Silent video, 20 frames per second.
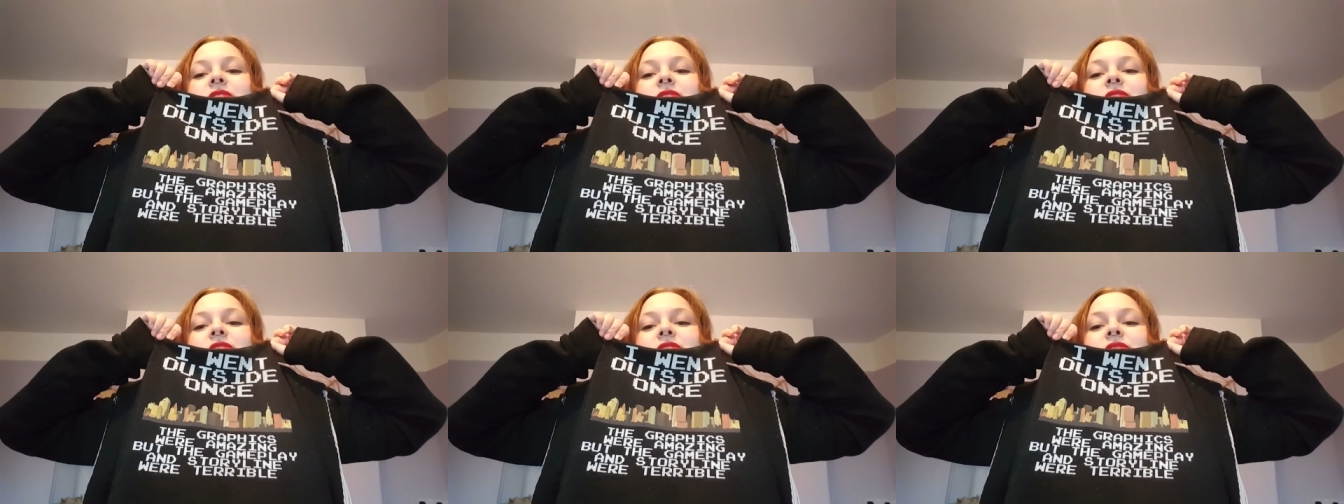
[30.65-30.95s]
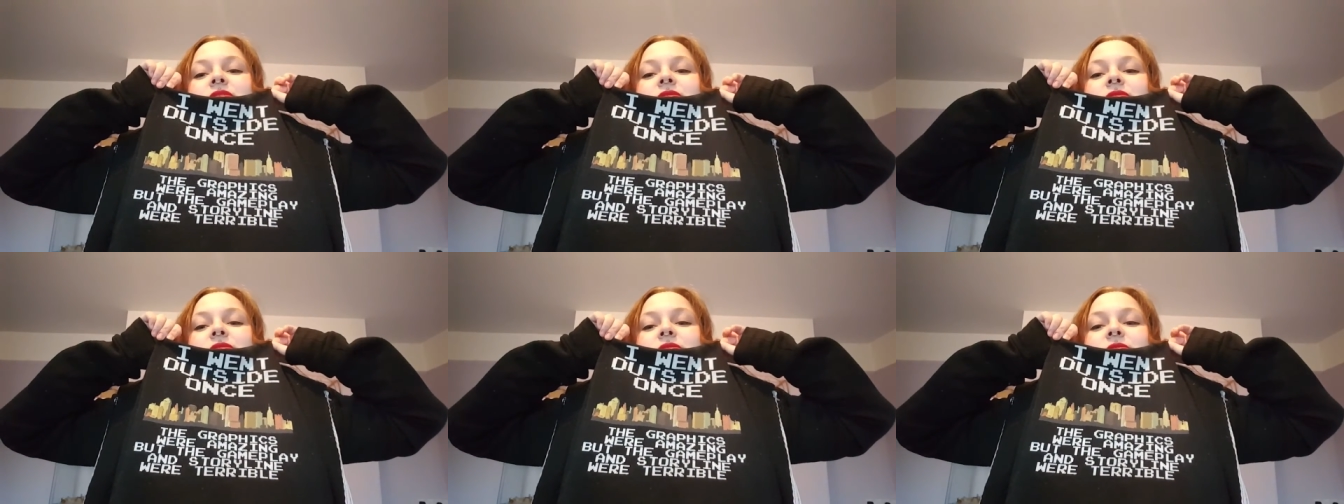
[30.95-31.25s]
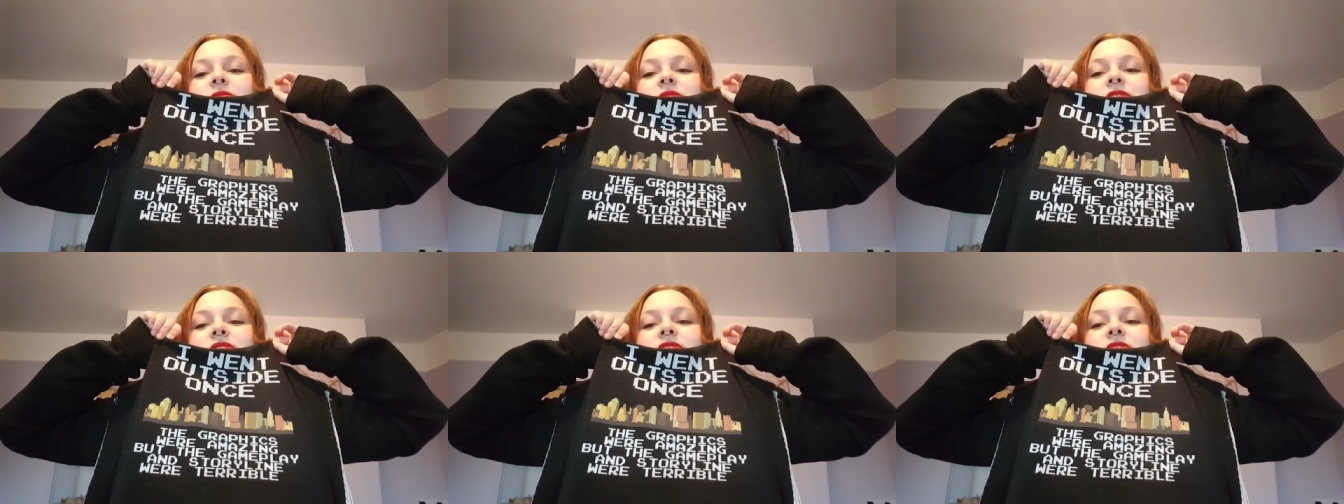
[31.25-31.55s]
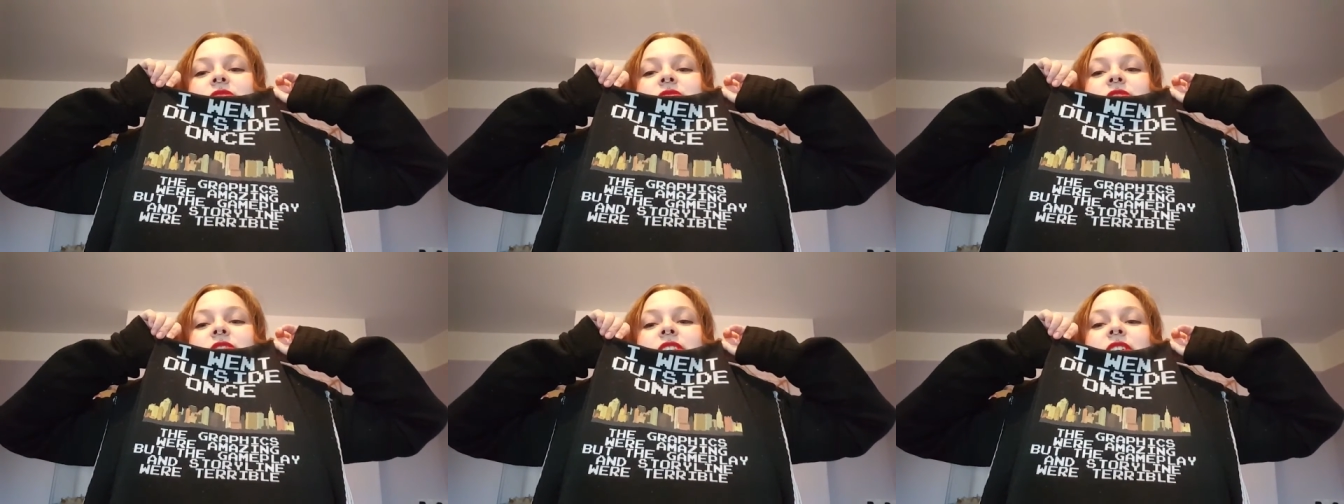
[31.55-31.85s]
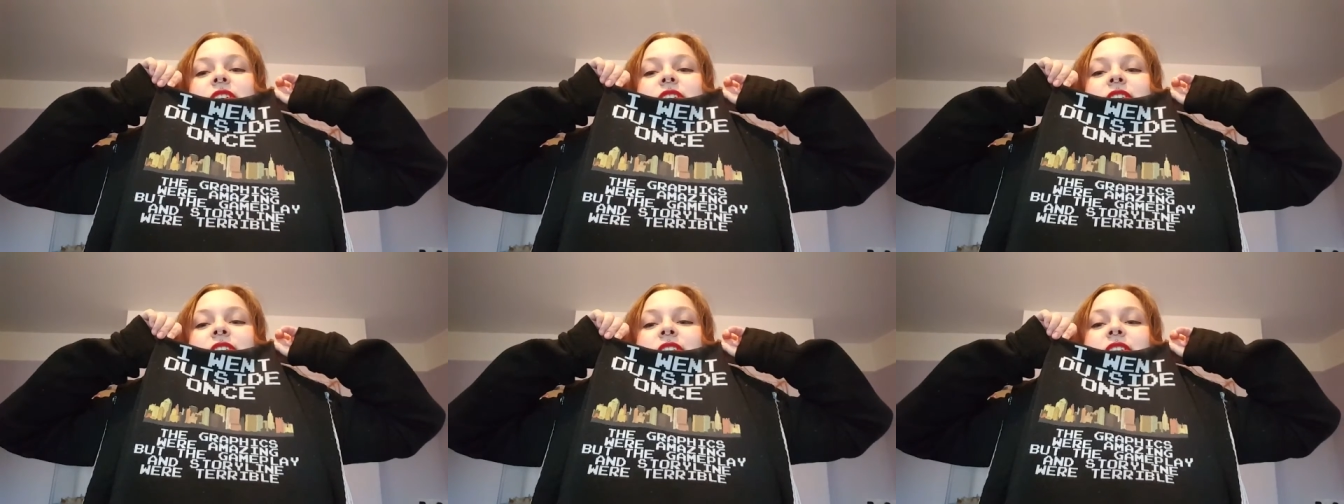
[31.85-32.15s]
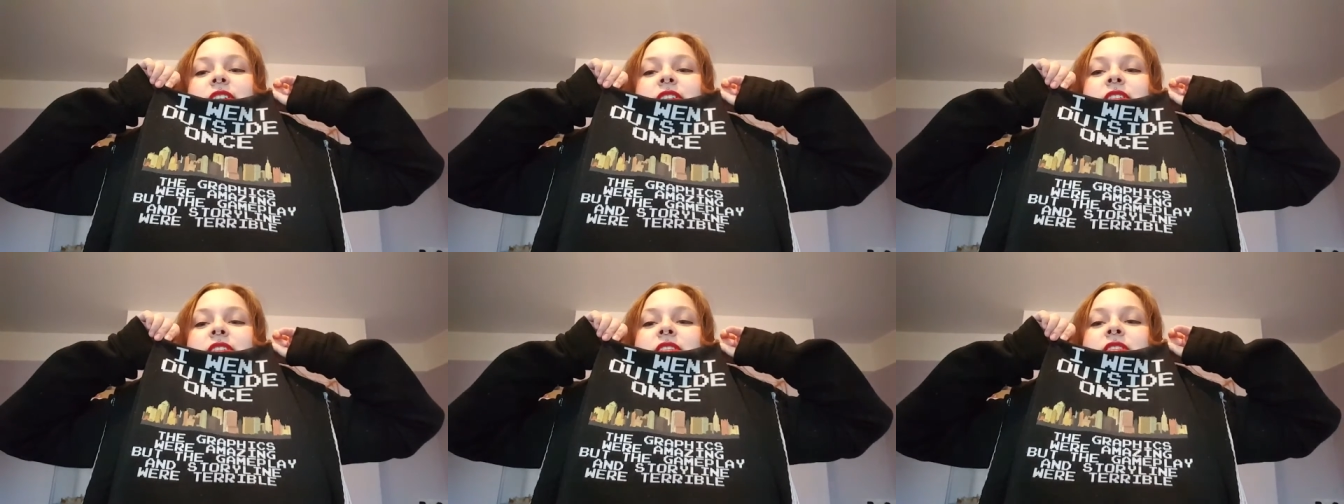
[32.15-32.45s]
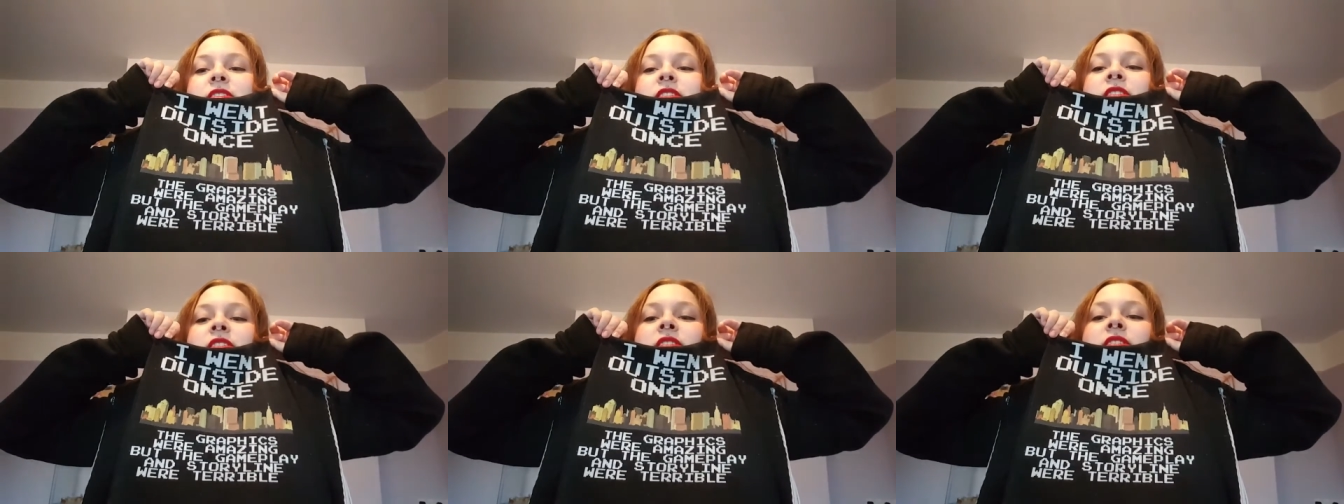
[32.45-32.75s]

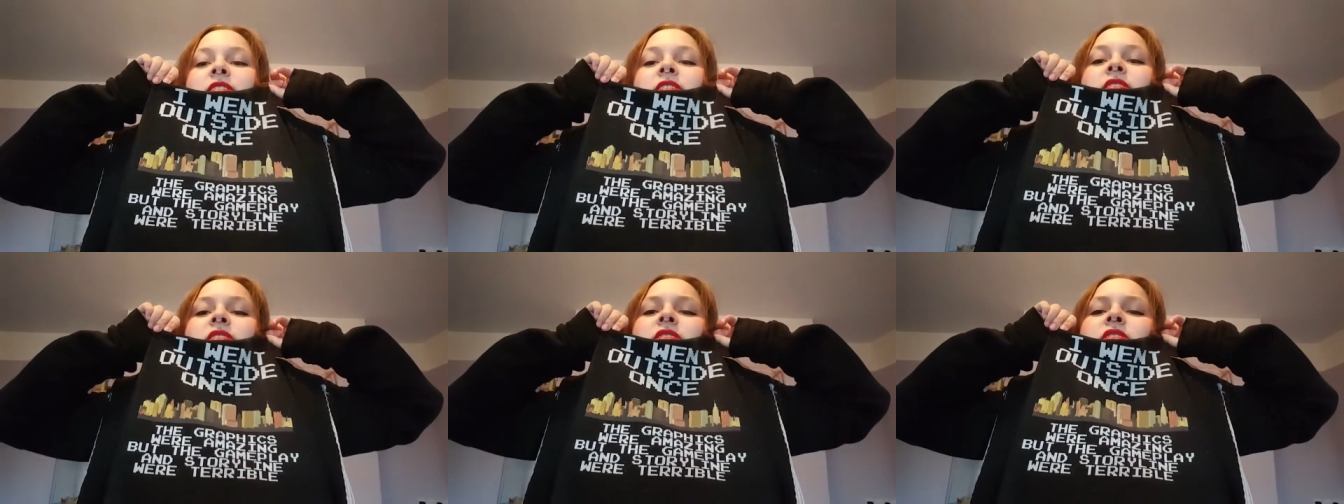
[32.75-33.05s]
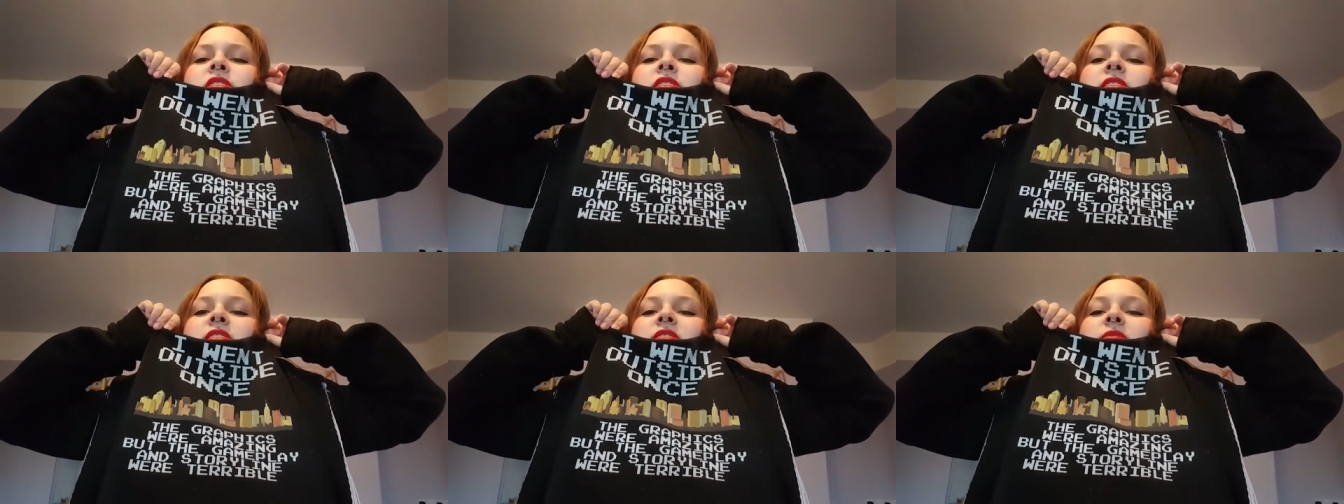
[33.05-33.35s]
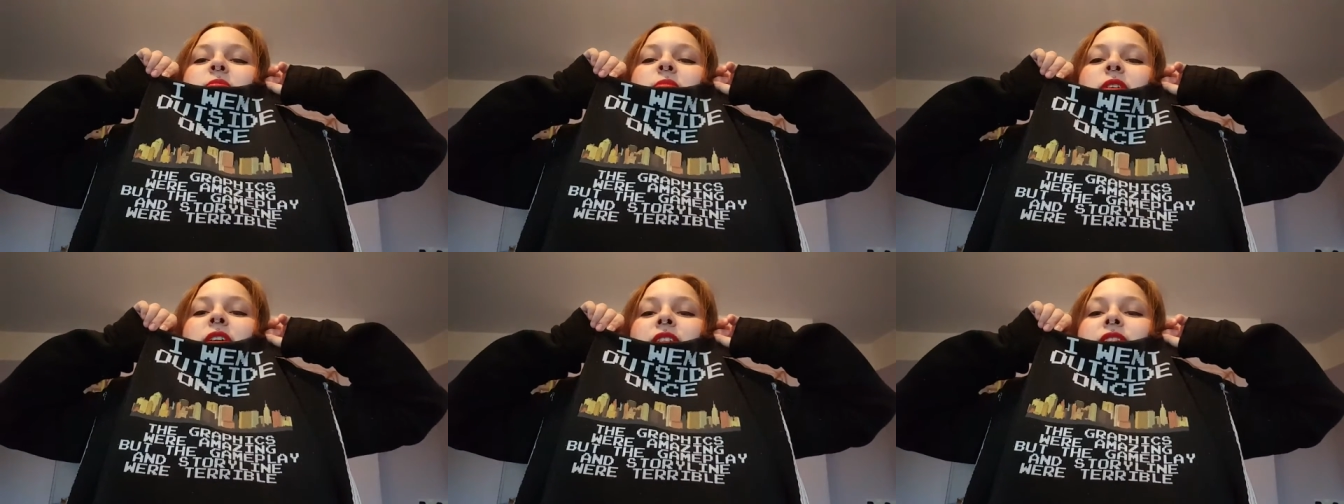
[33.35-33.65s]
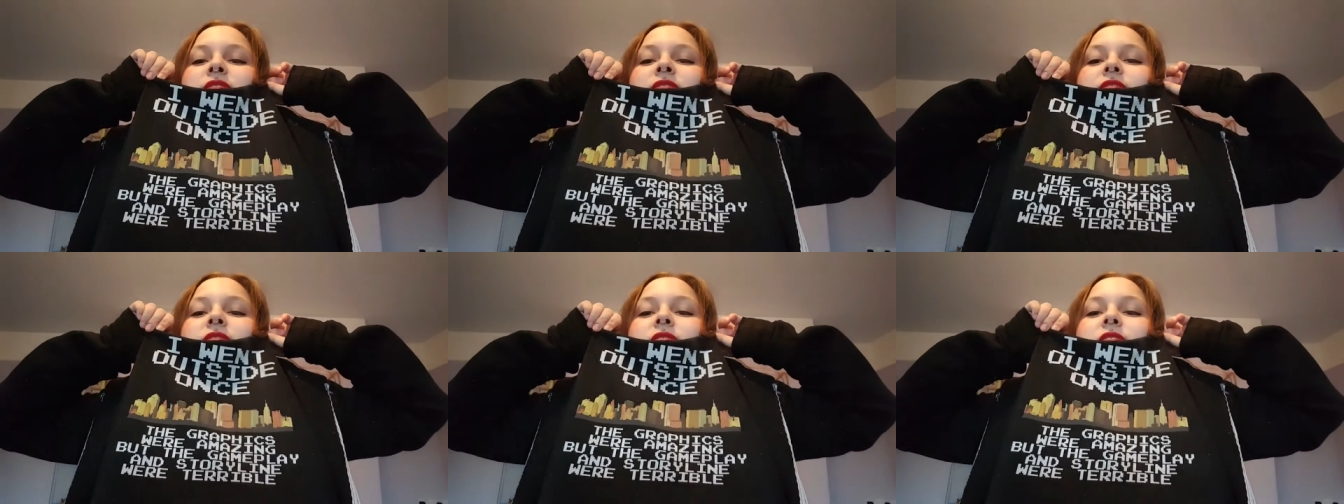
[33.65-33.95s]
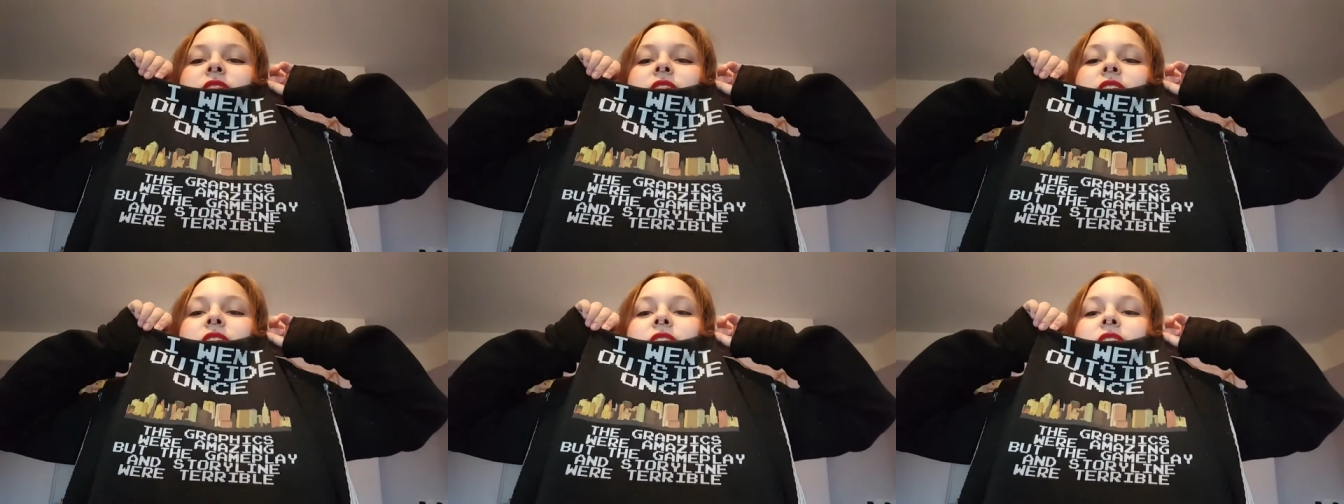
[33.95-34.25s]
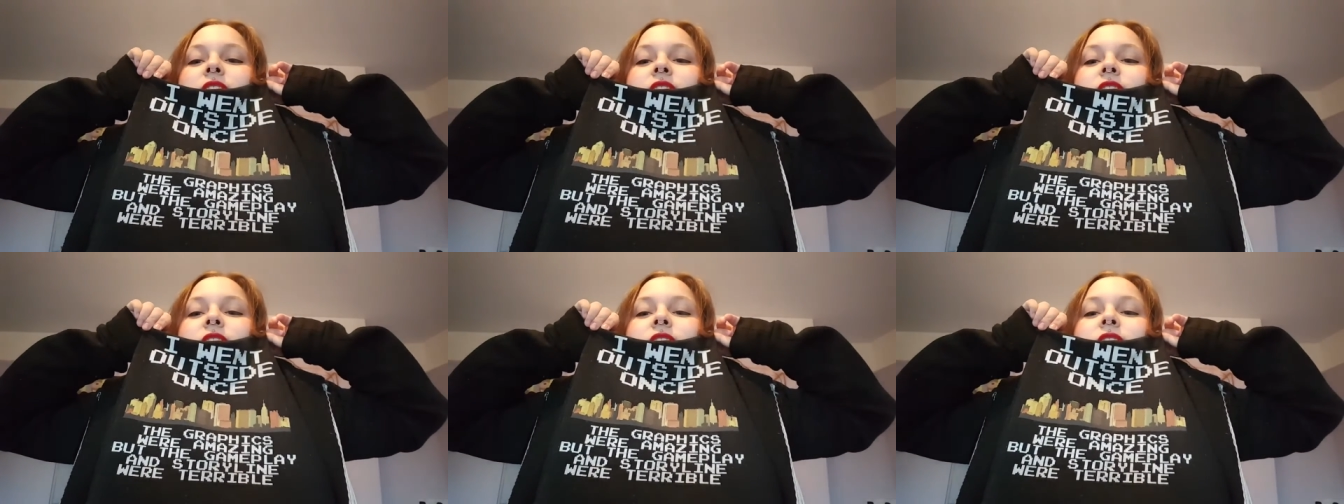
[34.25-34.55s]
storyline, but the